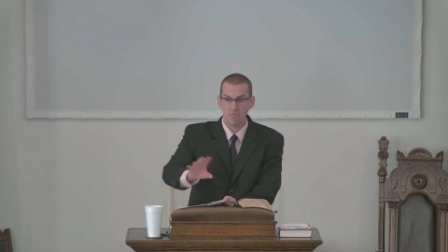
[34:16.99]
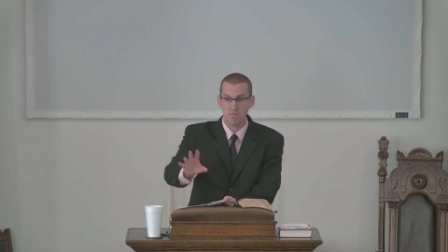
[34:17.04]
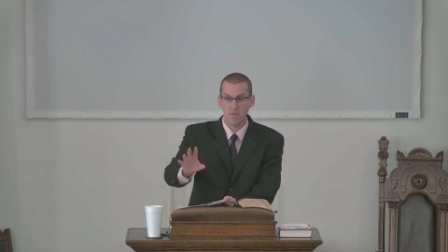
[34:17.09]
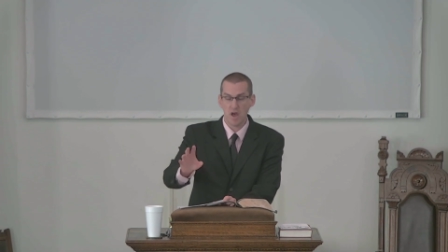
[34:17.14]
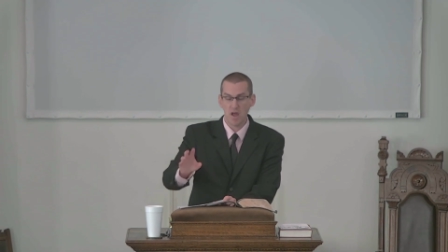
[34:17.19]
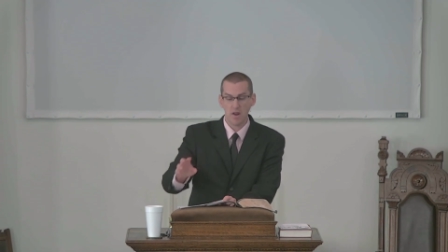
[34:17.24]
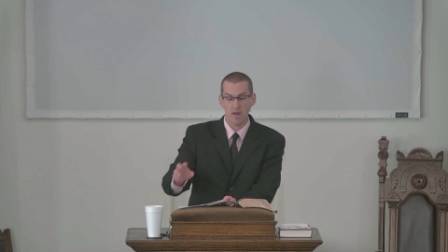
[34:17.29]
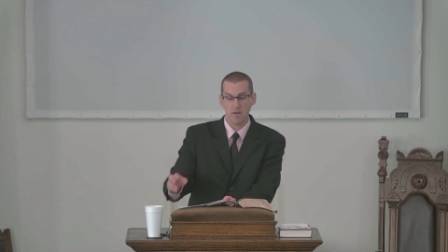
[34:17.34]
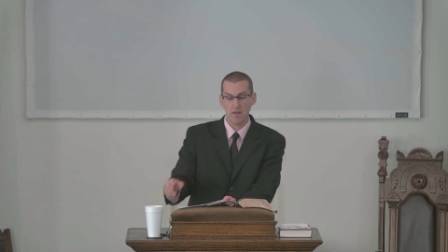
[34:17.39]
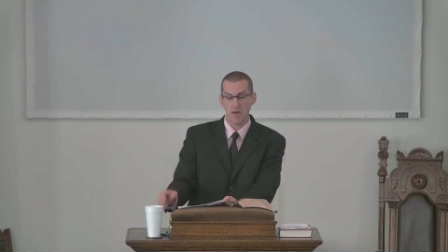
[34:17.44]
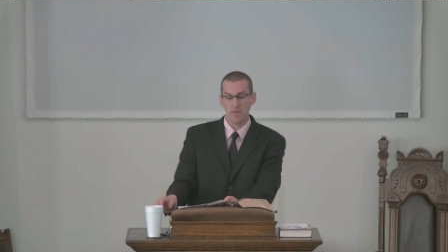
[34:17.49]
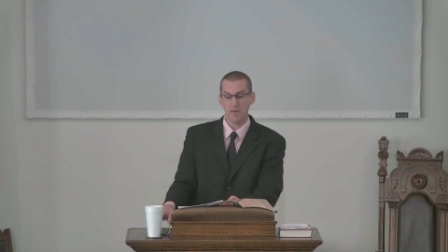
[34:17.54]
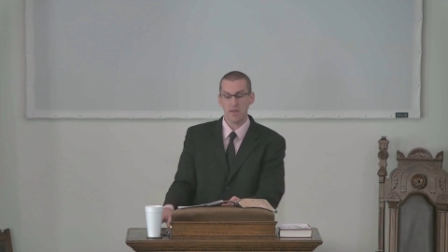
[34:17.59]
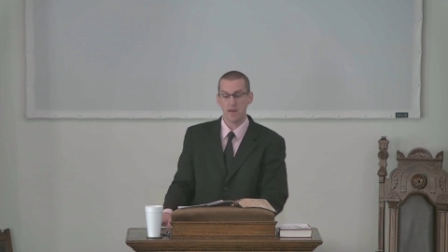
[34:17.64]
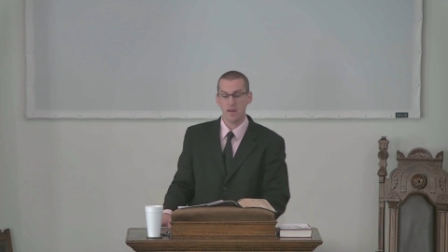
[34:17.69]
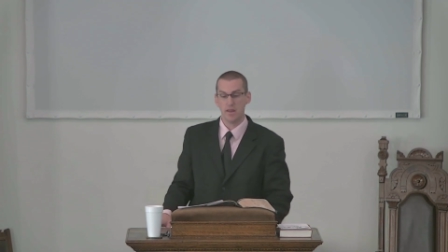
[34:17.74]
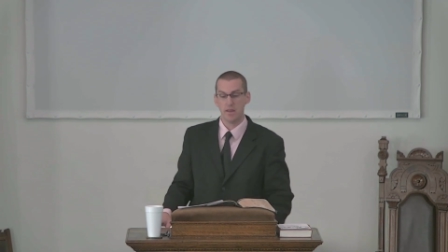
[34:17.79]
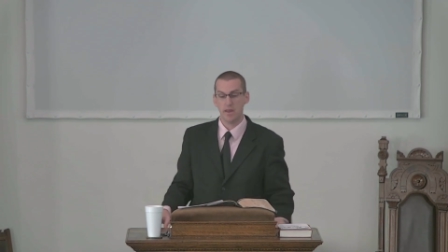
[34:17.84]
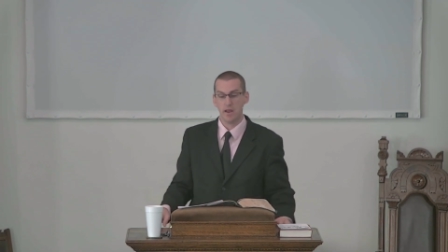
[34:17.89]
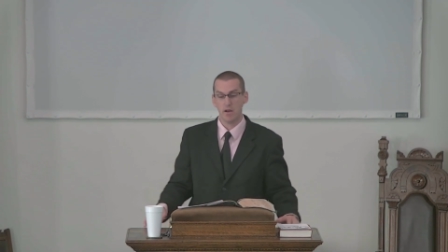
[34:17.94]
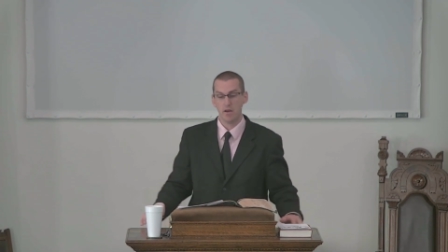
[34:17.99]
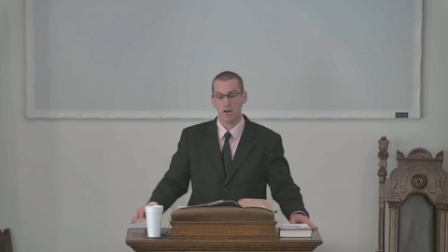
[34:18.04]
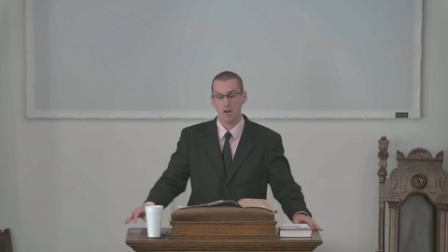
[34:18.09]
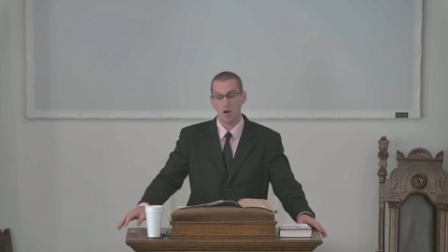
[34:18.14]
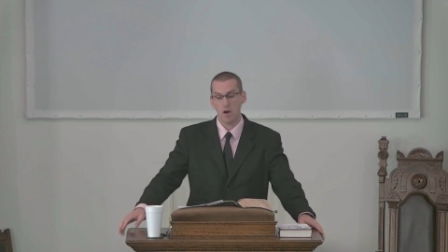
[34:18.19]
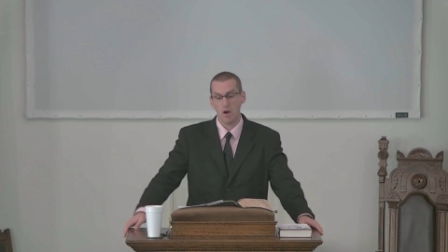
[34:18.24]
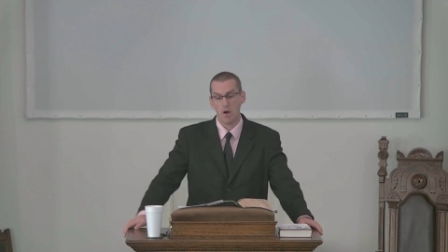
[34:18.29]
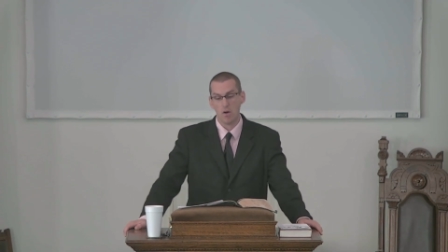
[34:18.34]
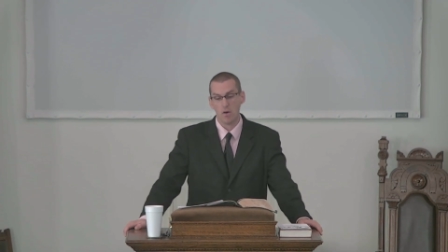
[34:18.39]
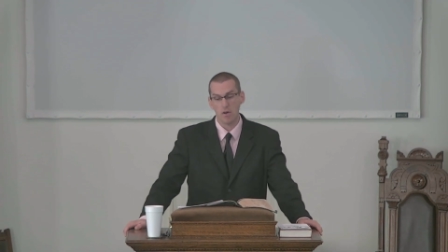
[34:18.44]
not, nothing there at
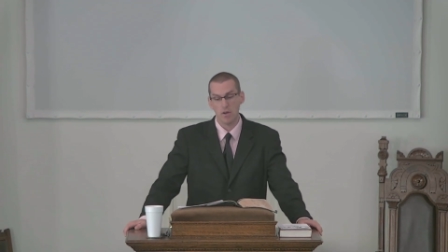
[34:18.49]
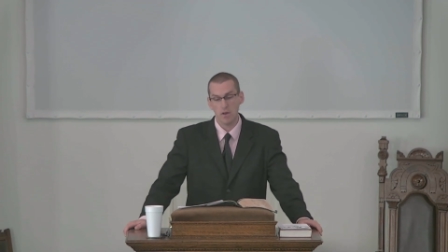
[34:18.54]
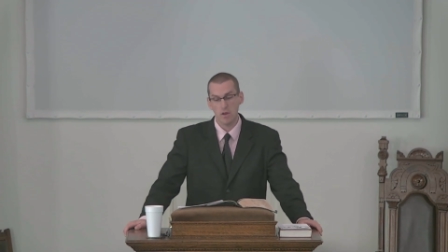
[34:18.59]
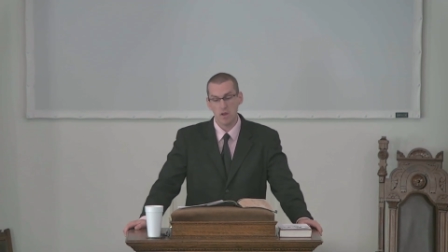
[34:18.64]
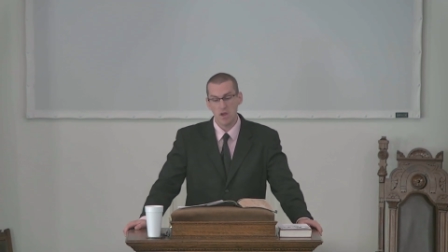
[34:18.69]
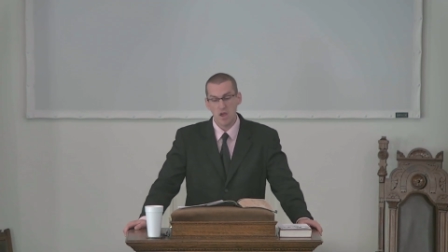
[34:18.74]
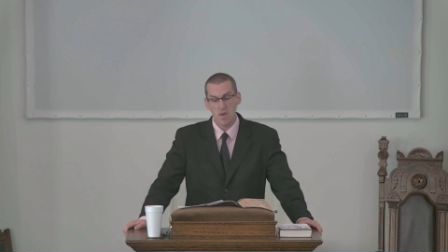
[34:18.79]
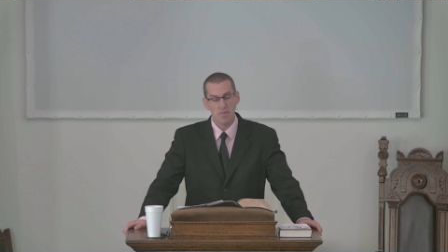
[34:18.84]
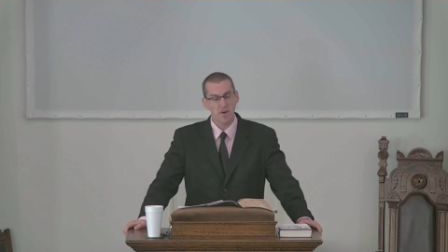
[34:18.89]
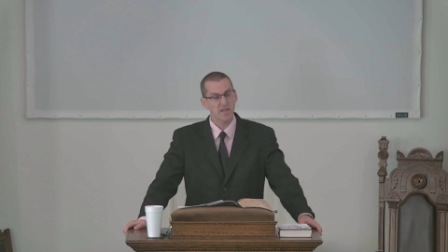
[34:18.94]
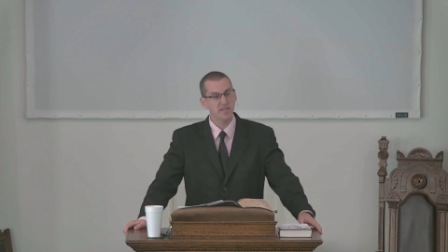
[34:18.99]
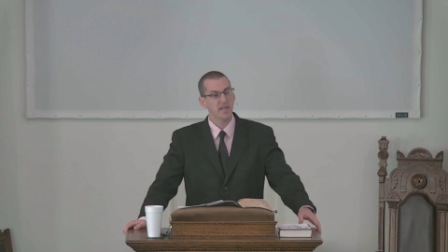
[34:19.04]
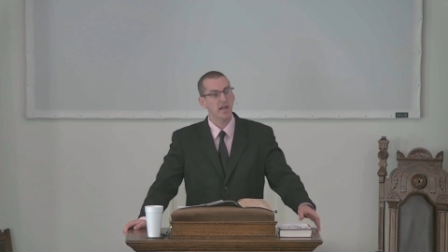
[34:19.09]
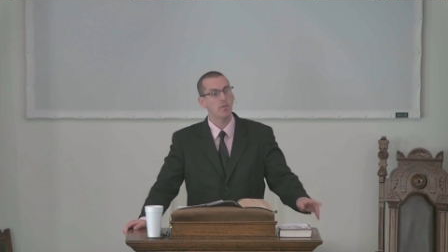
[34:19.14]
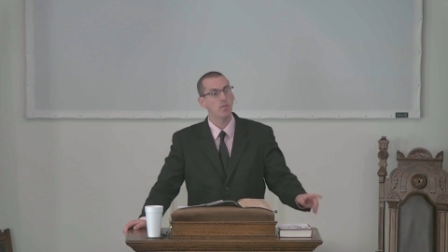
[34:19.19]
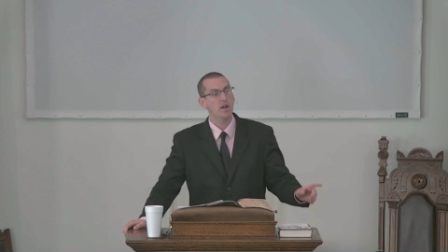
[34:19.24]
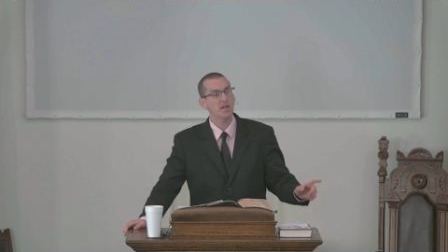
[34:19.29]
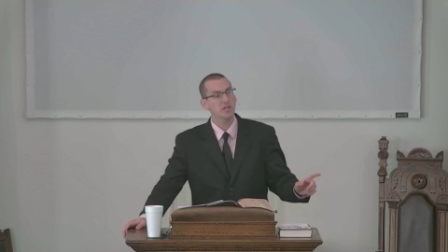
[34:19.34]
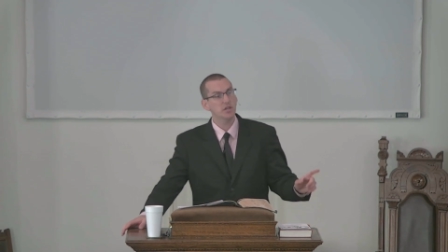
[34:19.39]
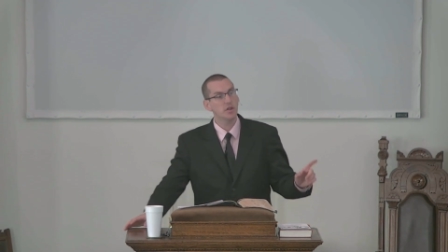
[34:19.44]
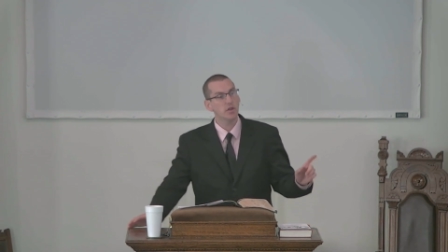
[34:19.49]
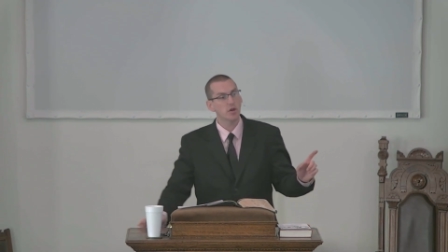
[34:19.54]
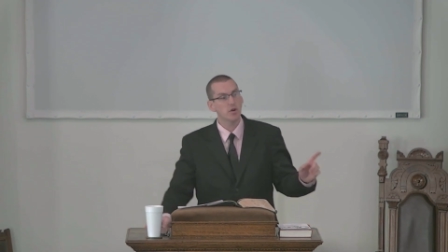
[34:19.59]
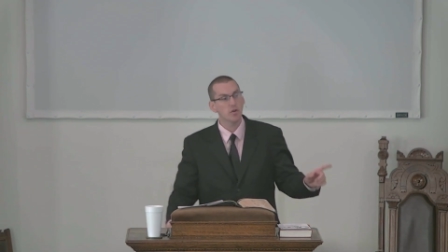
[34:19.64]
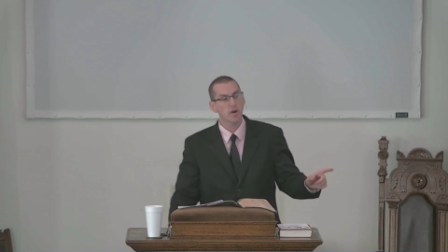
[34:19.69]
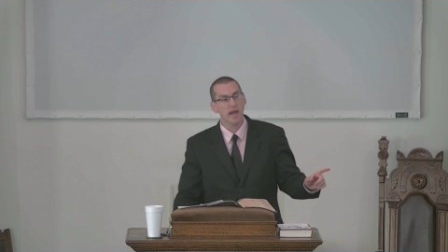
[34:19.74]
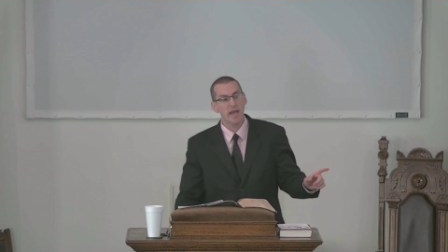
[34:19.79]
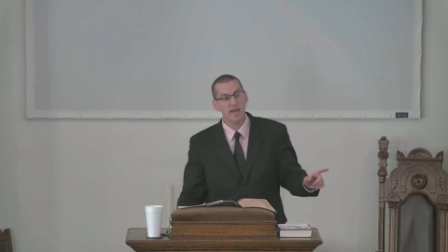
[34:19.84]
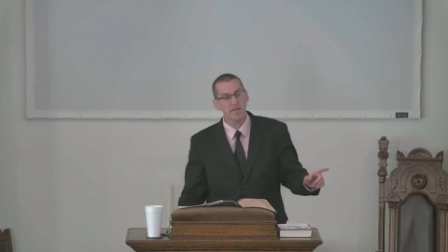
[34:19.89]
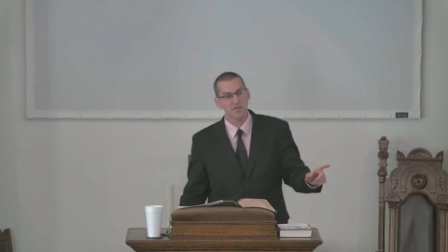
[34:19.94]
all. But as I went to the
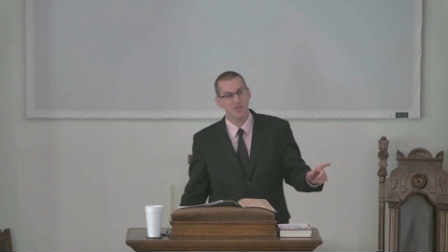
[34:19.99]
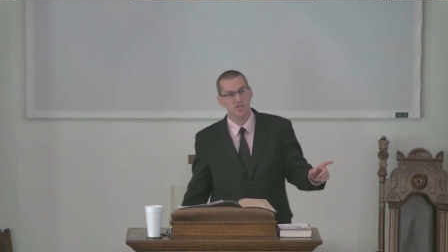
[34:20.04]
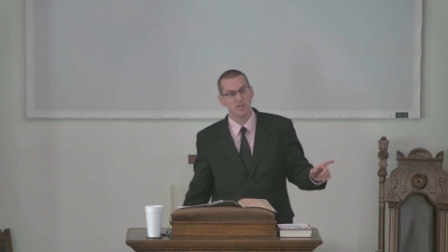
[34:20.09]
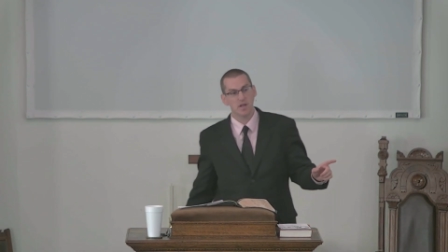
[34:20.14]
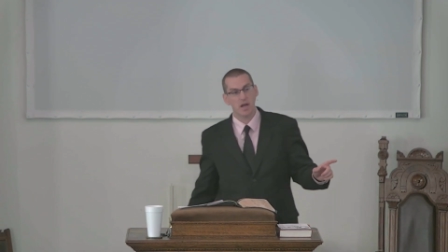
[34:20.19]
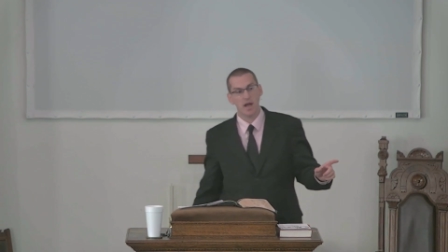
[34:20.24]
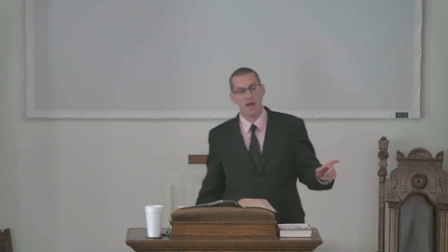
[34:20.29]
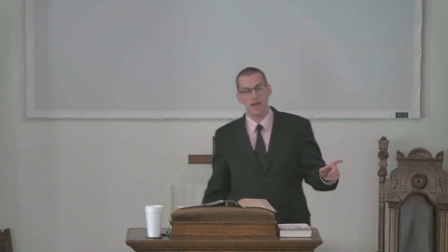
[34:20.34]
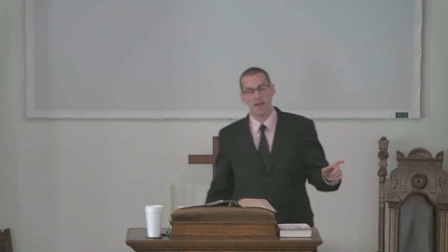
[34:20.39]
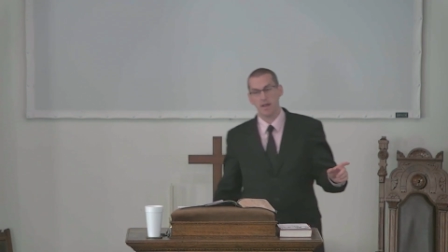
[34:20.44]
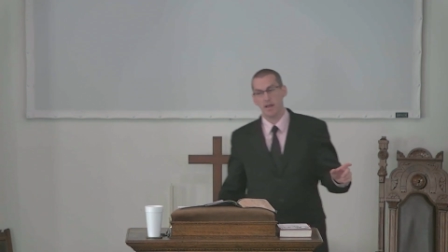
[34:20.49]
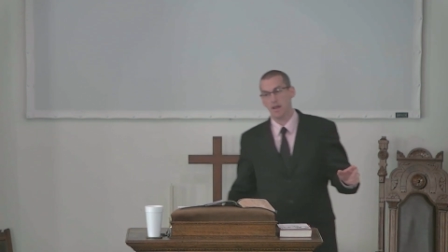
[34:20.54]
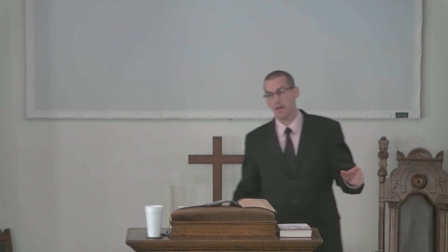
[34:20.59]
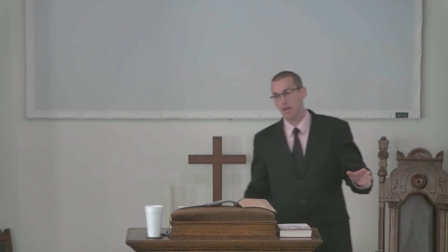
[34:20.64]
gravesite,